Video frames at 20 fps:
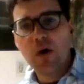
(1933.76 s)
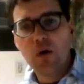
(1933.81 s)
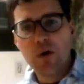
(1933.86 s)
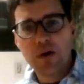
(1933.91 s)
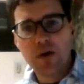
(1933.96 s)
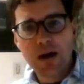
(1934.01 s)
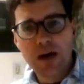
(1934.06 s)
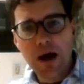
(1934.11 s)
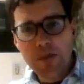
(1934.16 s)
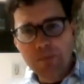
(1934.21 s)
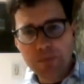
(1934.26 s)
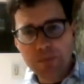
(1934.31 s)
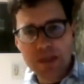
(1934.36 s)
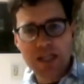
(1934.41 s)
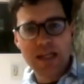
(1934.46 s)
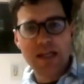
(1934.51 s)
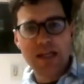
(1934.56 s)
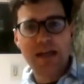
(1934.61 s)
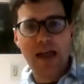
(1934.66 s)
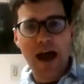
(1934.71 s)

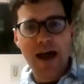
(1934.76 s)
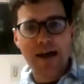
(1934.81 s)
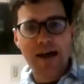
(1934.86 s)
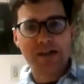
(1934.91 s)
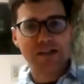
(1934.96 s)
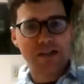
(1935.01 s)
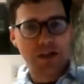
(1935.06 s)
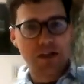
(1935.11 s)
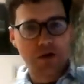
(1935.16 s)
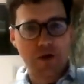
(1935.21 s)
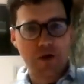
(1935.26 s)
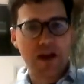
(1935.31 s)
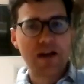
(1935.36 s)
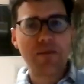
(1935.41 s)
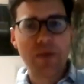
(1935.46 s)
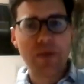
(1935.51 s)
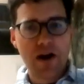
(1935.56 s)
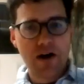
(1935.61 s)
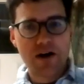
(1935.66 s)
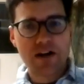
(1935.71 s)
company as the great
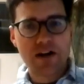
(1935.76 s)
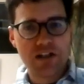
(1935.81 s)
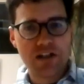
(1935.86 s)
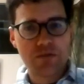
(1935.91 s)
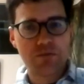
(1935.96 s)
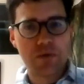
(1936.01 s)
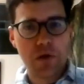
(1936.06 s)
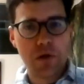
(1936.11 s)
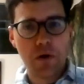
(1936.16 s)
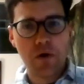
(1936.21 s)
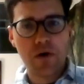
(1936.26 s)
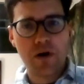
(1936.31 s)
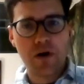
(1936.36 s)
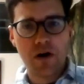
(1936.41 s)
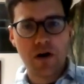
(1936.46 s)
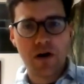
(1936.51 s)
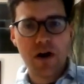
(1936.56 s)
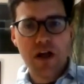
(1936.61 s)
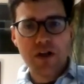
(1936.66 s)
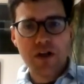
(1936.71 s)
American
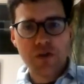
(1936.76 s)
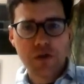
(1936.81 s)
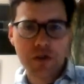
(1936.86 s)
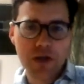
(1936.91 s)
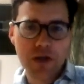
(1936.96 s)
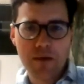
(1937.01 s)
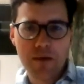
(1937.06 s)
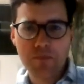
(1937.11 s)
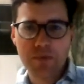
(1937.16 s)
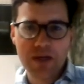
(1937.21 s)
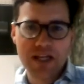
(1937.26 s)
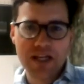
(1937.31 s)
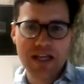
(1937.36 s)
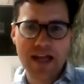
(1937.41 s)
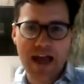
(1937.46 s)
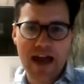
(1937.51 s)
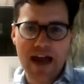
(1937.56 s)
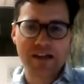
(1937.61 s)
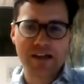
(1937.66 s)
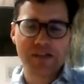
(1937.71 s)
employer to
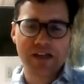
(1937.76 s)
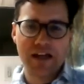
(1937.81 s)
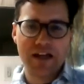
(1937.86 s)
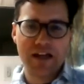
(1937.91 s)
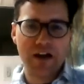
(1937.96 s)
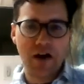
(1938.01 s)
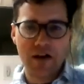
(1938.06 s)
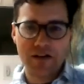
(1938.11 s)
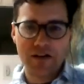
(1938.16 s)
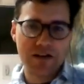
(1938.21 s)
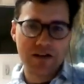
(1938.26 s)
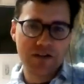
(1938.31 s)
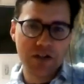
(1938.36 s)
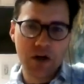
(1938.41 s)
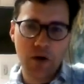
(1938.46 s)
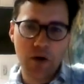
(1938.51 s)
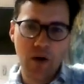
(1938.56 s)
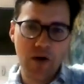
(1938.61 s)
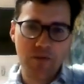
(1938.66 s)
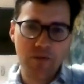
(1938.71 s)
company as an
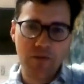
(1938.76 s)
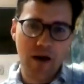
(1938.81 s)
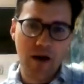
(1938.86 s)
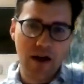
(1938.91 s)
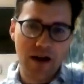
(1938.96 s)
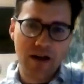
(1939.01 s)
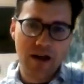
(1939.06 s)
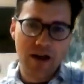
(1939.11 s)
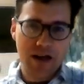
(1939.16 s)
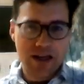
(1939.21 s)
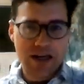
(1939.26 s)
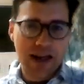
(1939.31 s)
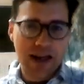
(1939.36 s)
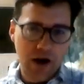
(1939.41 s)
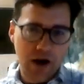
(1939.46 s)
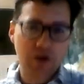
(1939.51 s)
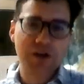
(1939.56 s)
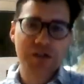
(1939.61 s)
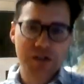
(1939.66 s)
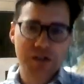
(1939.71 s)

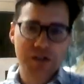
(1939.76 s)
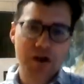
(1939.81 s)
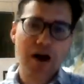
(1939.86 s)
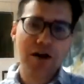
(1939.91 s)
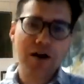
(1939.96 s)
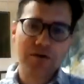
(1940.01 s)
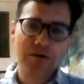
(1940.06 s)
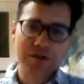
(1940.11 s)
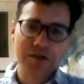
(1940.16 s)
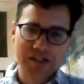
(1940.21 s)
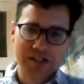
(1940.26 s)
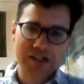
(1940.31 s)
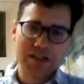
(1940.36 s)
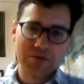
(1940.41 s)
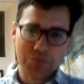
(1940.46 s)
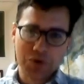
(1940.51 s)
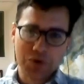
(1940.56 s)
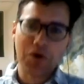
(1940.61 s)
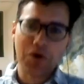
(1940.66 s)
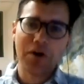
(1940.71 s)
aristocracy
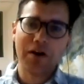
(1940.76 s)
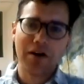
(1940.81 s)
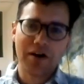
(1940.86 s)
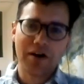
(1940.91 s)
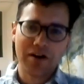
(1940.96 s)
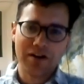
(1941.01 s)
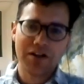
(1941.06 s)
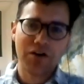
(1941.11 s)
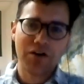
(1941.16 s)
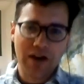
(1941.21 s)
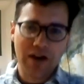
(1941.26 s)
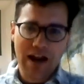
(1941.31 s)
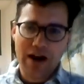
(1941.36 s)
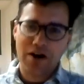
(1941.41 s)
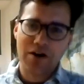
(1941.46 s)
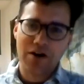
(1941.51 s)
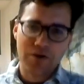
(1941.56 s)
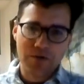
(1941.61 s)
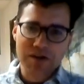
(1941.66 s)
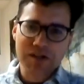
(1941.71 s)
employer,
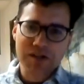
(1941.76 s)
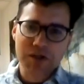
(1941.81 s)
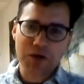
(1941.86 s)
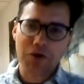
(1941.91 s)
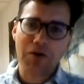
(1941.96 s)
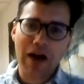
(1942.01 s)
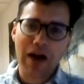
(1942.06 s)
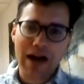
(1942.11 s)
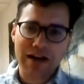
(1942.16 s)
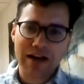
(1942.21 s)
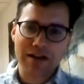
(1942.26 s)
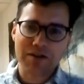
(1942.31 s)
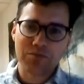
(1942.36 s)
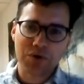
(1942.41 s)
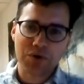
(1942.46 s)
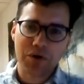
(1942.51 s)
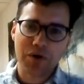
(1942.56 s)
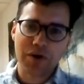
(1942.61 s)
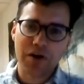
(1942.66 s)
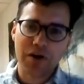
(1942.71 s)
aristocratic
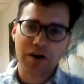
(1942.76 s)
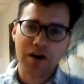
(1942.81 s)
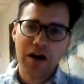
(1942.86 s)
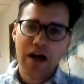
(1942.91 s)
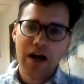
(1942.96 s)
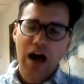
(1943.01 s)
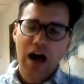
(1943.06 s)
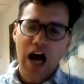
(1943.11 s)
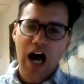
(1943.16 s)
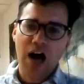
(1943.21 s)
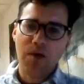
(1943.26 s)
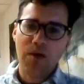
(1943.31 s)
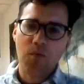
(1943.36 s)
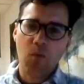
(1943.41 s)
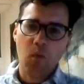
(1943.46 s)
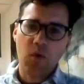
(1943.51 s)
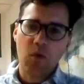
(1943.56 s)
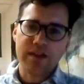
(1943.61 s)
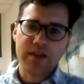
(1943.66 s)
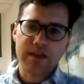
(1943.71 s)
employer,
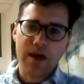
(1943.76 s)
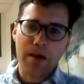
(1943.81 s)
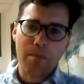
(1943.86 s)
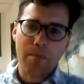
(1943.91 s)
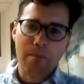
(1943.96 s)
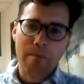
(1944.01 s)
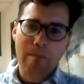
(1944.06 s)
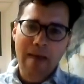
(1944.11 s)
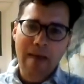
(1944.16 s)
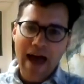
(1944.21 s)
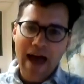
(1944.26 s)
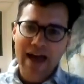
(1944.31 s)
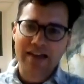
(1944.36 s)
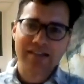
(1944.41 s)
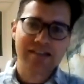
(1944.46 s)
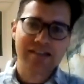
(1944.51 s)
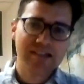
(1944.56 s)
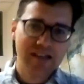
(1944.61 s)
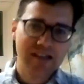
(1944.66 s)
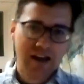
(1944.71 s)
with a
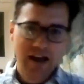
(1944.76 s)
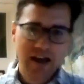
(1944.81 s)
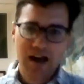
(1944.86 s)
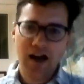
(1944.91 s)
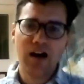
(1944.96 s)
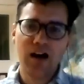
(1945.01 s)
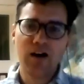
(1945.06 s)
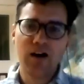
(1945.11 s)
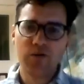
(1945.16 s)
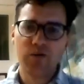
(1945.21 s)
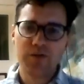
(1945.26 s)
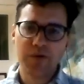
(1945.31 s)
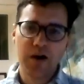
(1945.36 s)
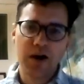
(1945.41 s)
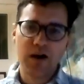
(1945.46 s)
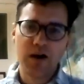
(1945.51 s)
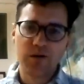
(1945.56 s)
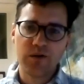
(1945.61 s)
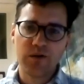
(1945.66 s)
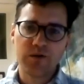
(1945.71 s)
mass of
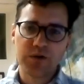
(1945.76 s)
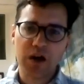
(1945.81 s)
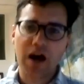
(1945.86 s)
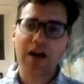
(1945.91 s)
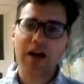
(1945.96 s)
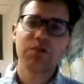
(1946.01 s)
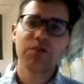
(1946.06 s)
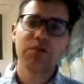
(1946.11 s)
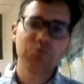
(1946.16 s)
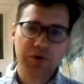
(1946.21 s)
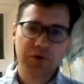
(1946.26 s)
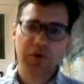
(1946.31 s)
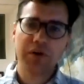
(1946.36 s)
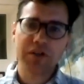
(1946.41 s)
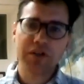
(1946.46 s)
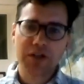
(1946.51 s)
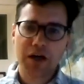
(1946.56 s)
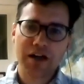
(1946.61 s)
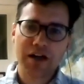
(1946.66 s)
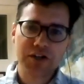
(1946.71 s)

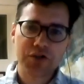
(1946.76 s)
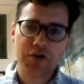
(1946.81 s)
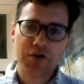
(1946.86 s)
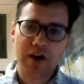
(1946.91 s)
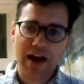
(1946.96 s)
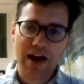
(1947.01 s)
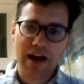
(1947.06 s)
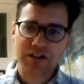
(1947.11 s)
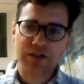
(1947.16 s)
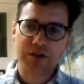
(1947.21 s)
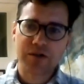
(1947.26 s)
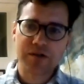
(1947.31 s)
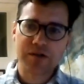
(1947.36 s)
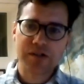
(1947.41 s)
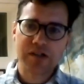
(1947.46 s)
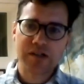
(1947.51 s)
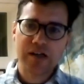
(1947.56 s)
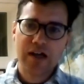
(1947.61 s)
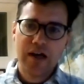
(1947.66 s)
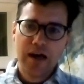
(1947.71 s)
non-employed
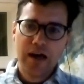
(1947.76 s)
contractors